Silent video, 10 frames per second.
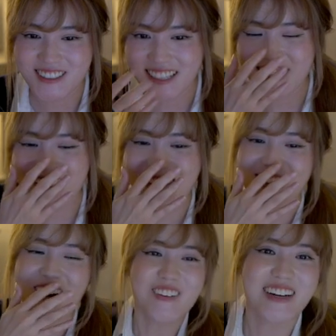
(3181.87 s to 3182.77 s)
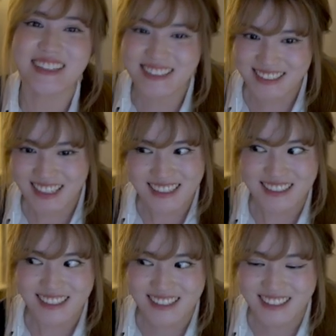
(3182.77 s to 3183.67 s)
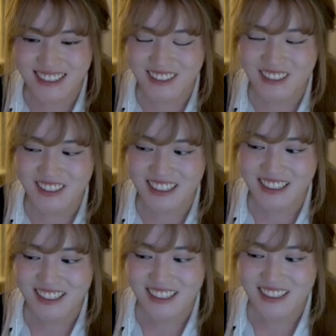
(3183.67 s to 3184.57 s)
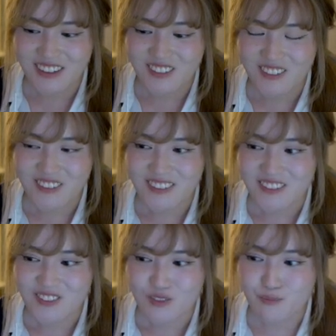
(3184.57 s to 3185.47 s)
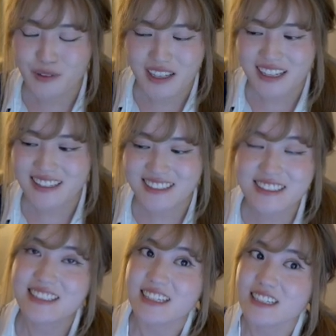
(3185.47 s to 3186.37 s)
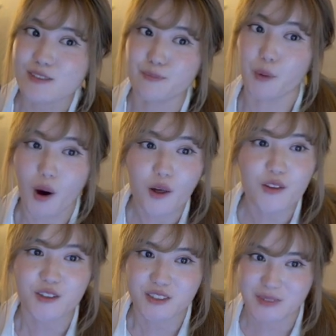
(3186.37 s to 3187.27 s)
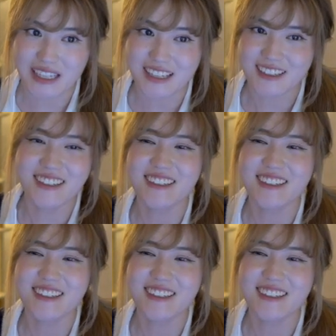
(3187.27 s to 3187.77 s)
like no one sings in tune, but it still bothers me.